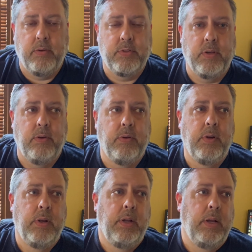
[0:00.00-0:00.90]
So
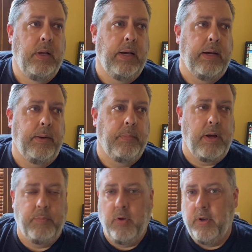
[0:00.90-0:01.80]

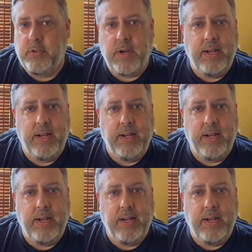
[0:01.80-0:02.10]
I'm gonna try to